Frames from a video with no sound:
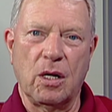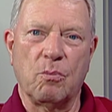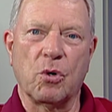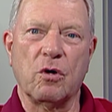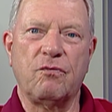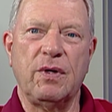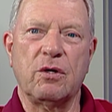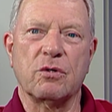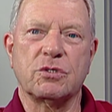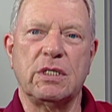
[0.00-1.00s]
Bird
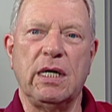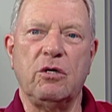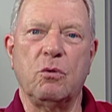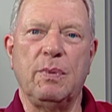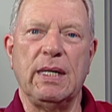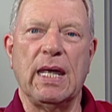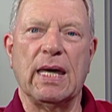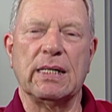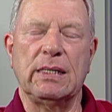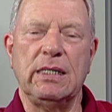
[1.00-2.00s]
feeders need to be
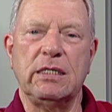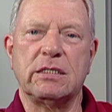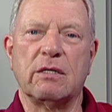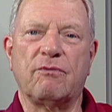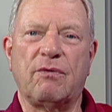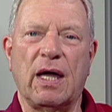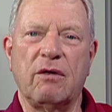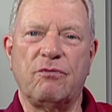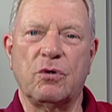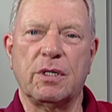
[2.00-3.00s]
at least five
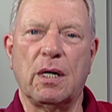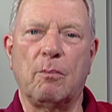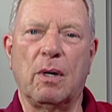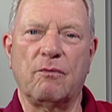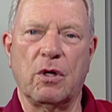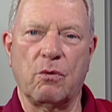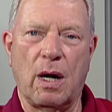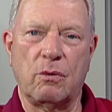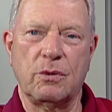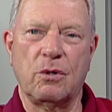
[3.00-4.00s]
foot above the
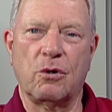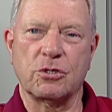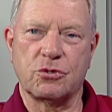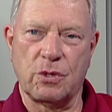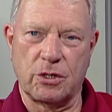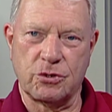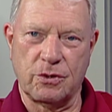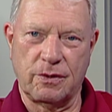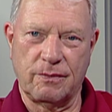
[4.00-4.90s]
ground or structure.